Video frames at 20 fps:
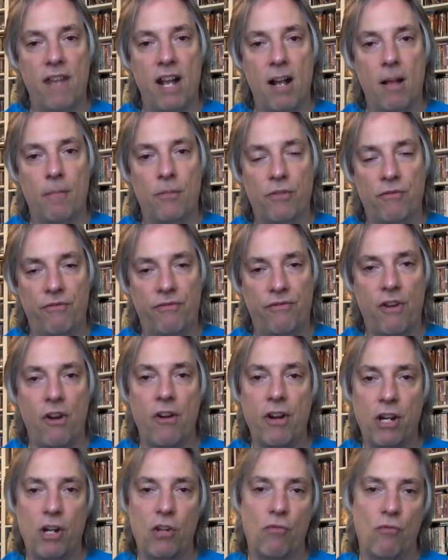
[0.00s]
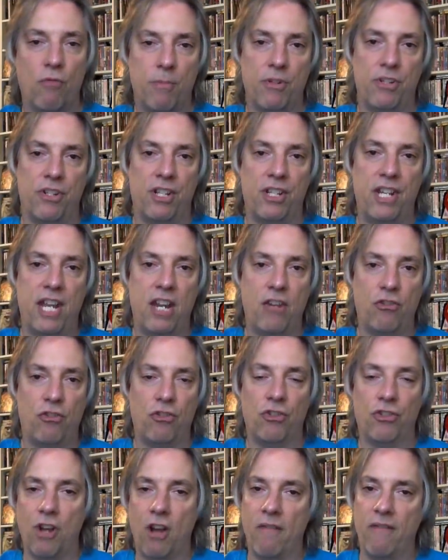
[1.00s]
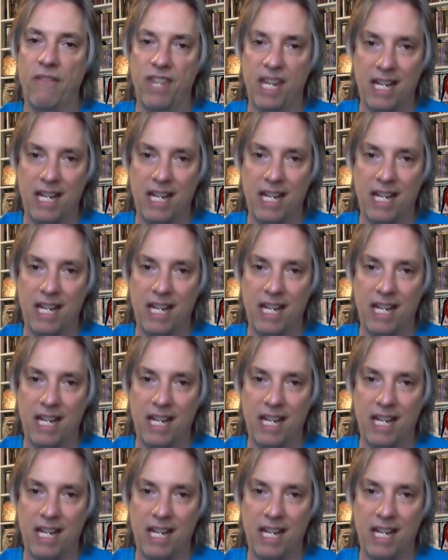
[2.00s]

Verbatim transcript: albums, very good representations of